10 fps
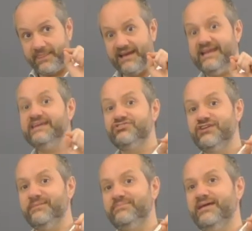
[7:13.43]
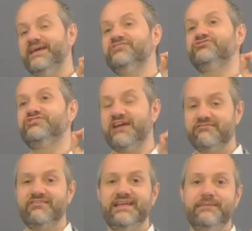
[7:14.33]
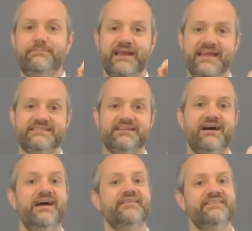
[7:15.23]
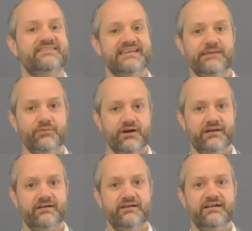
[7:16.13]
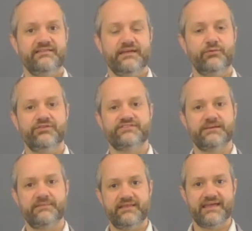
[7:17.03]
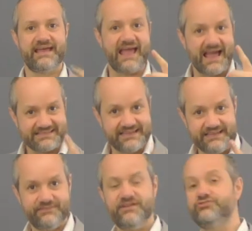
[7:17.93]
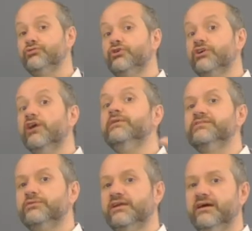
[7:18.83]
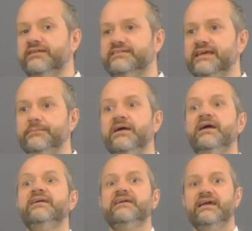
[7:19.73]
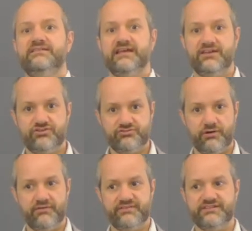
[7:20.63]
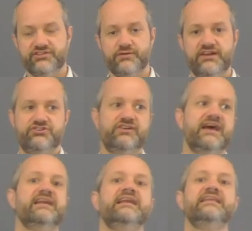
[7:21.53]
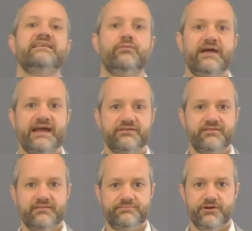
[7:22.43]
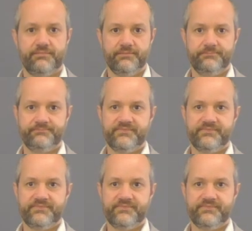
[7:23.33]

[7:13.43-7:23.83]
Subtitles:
leadership is generally placed higher than teamwork. They want somebody that, as an individual, could go into a client team, take control of the situation, and lead their way out of the problem.